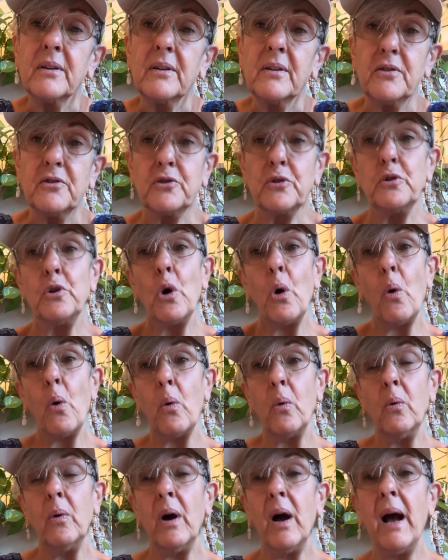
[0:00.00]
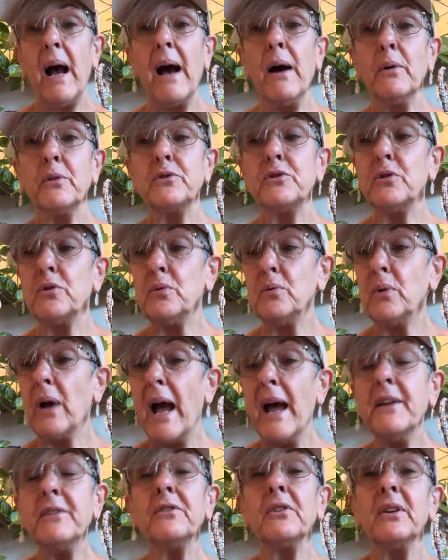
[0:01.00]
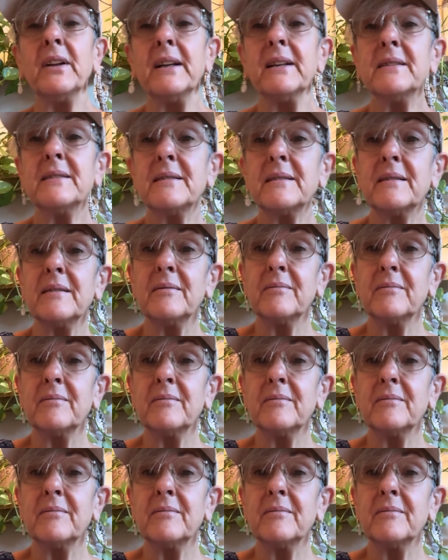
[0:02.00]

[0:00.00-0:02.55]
to know how to handle it.